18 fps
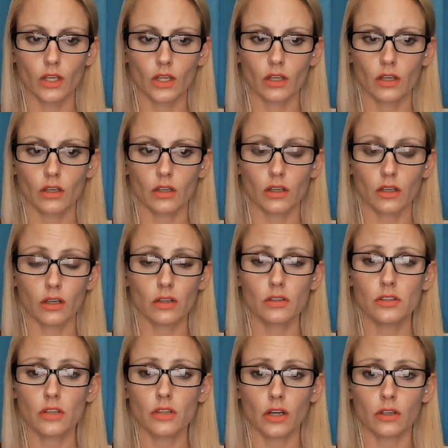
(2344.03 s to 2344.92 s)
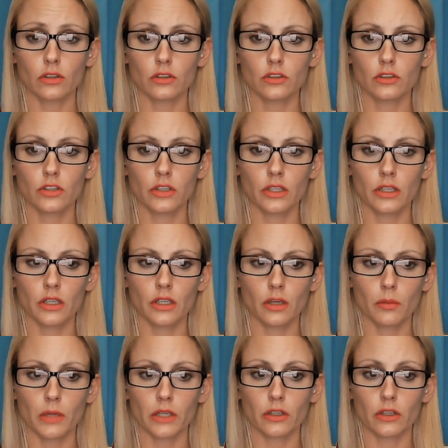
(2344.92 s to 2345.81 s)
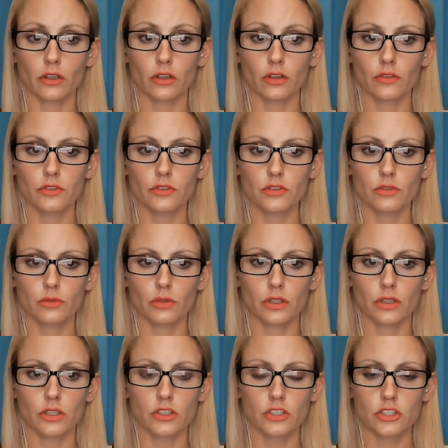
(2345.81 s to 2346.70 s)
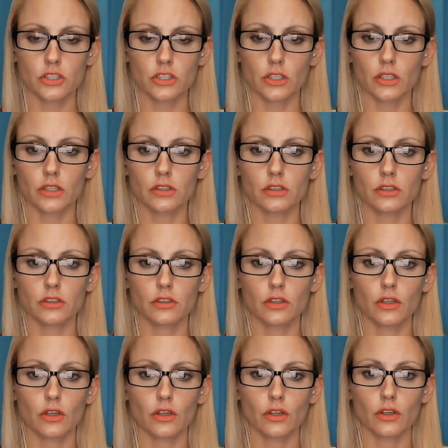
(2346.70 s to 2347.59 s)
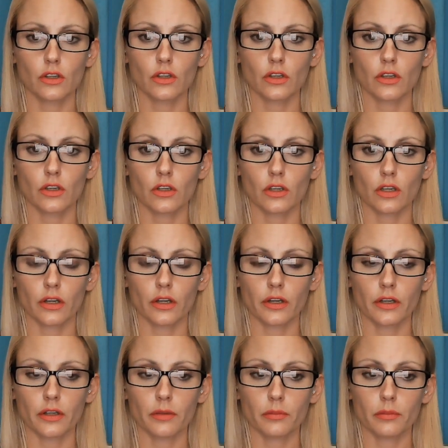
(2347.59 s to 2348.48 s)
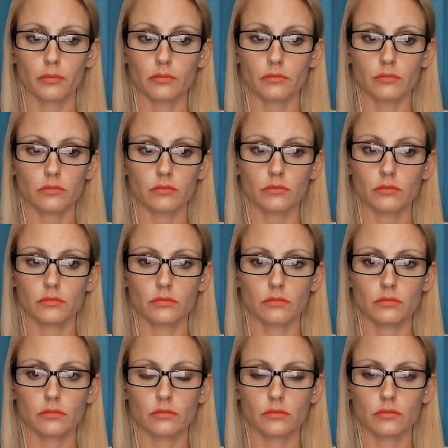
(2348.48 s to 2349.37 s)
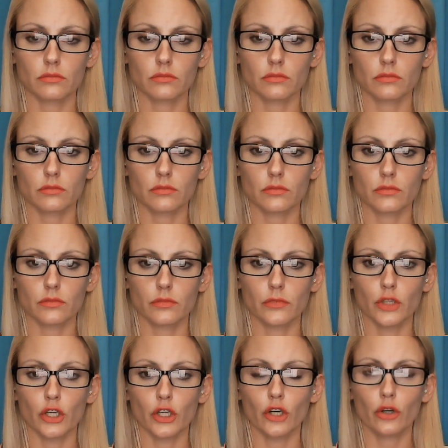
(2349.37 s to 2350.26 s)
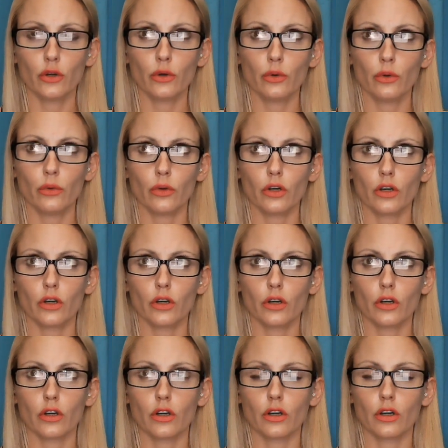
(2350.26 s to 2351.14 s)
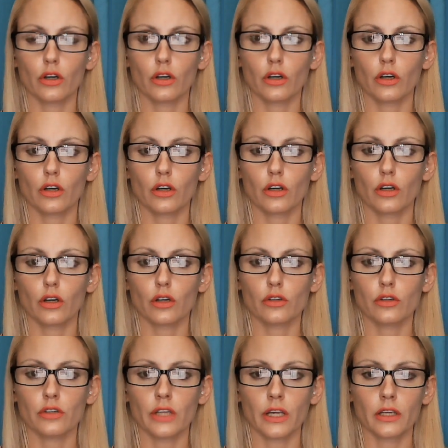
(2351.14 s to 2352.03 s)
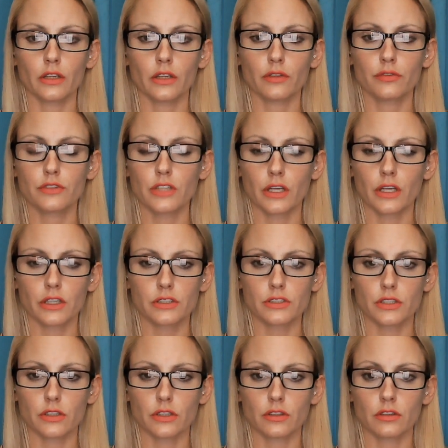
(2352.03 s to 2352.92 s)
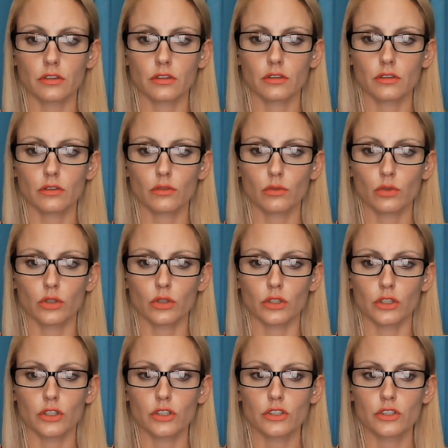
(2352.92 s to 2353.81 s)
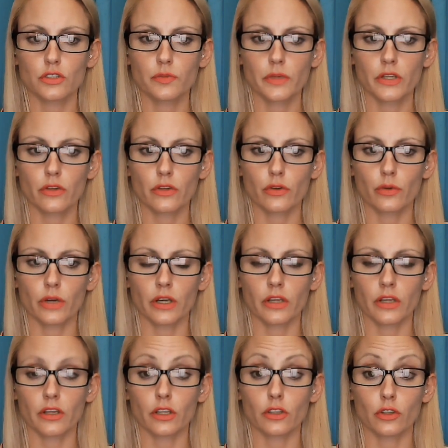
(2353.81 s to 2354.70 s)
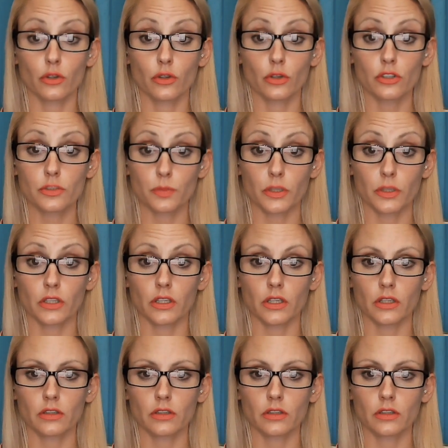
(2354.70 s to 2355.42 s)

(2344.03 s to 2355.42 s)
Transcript: Oh, Donald, you're getting on my nerves with this shit. Um, no native Texan would speak the way that you are speaking,